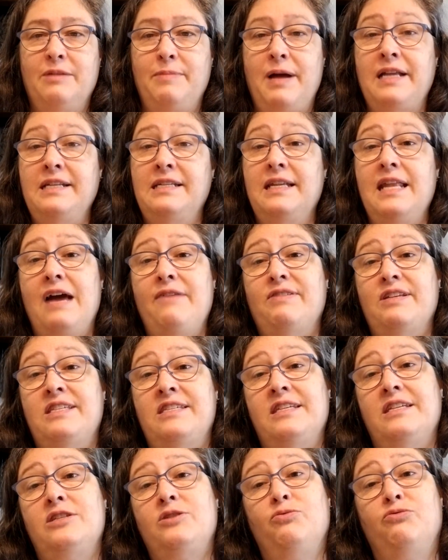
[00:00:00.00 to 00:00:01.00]
I did have a
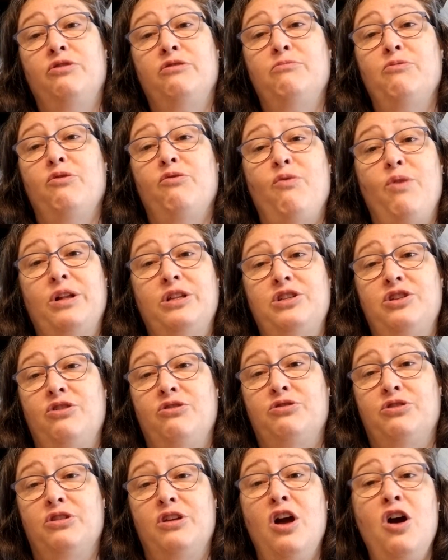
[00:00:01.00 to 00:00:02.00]
cyst removed once
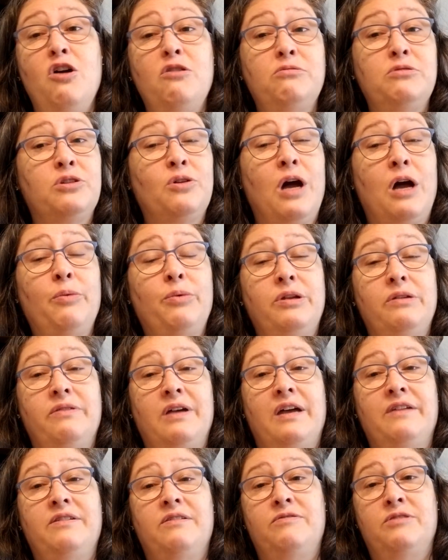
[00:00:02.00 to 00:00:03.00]
years ago, so I would have
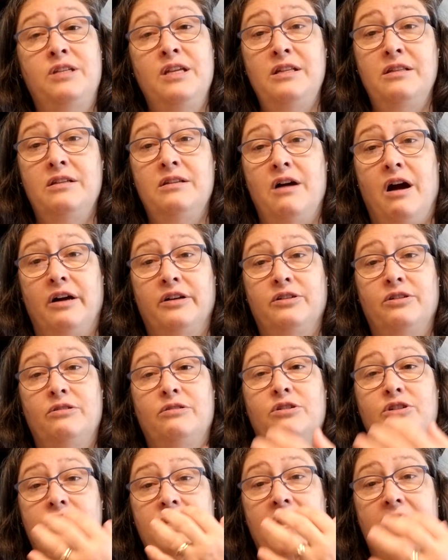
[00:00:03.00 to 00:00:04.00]
had to have seen the doctor
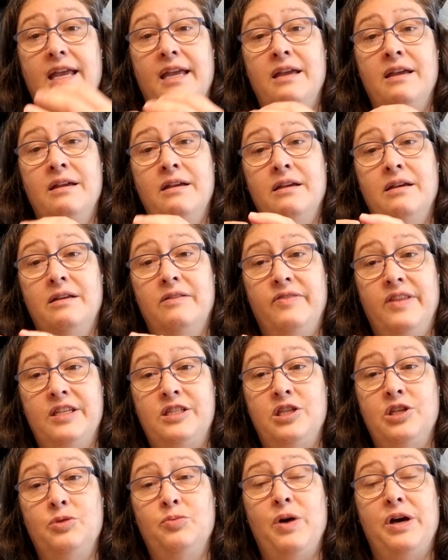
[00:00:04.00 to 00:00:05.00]
to say
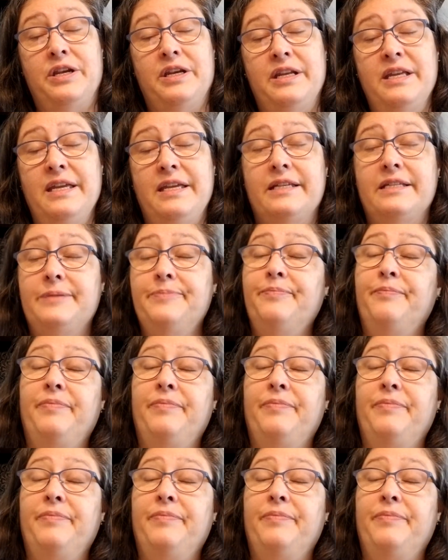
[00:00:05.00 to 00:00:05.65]
this is what it is.